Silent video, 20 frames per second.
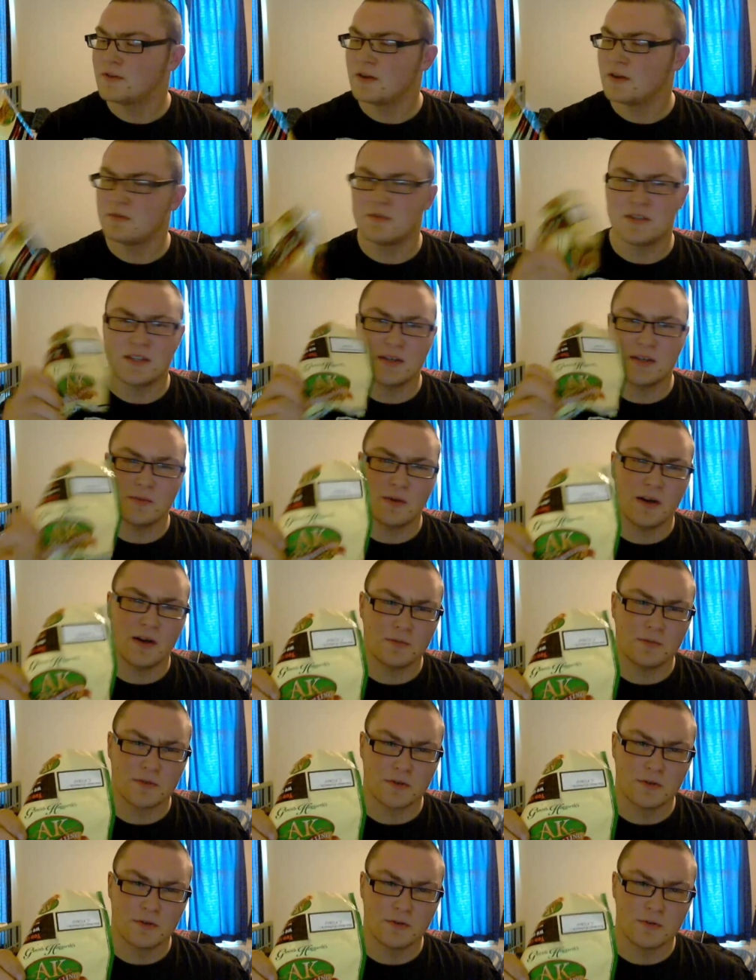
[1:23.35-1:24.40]
Don't see why it
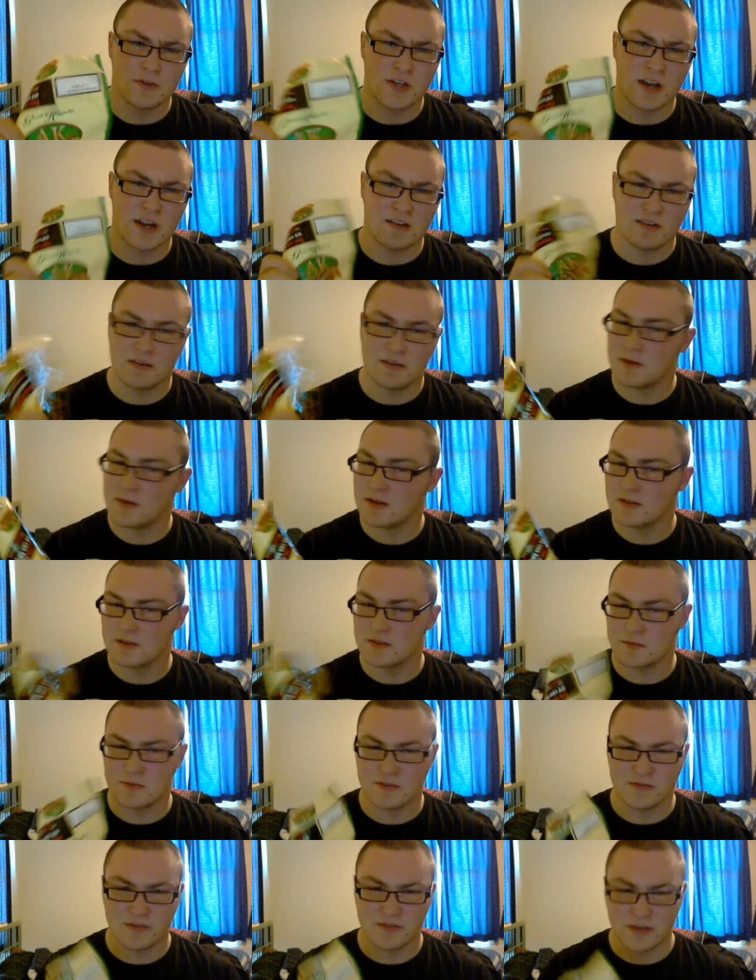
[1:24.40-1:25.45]
was called cherry, because it
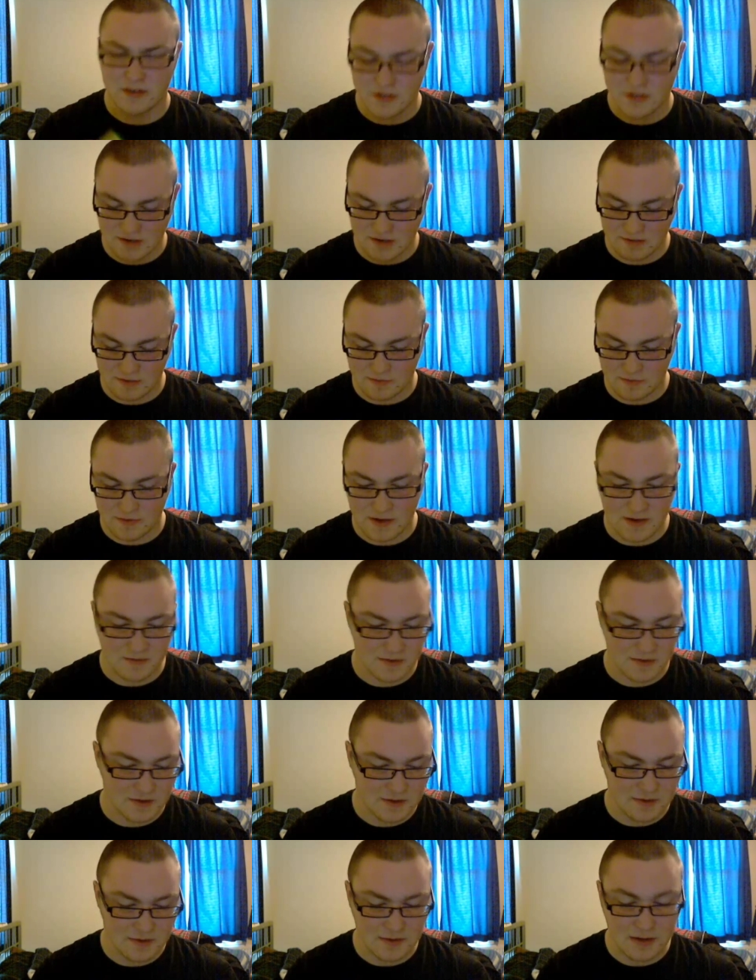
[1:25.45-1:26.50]
wasn't very cherry
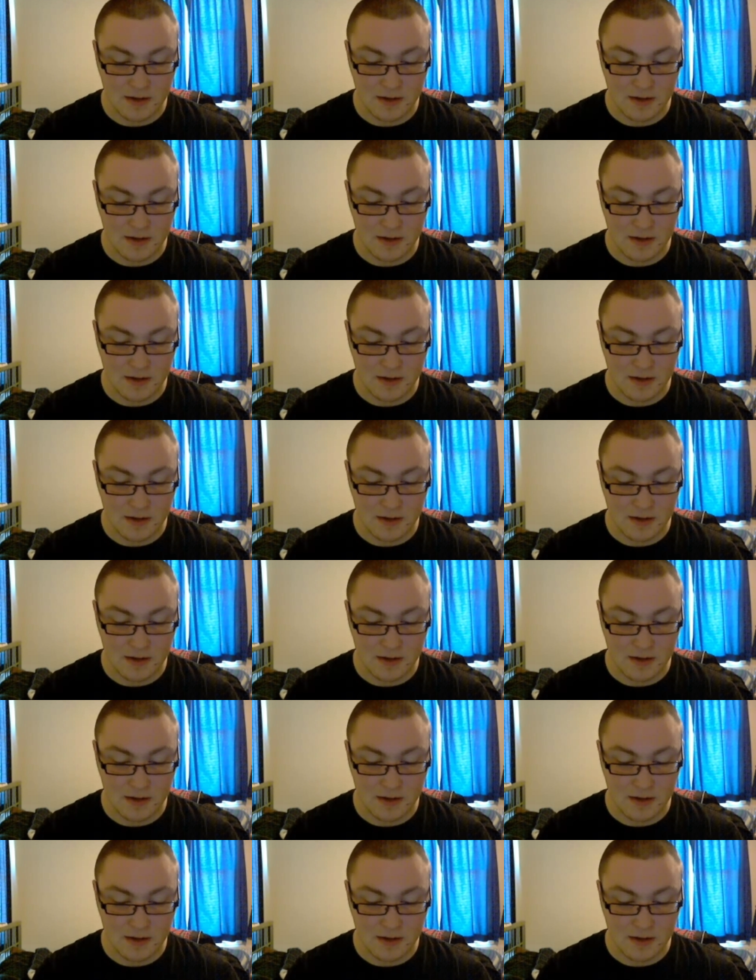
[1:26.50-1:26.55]
flavoured.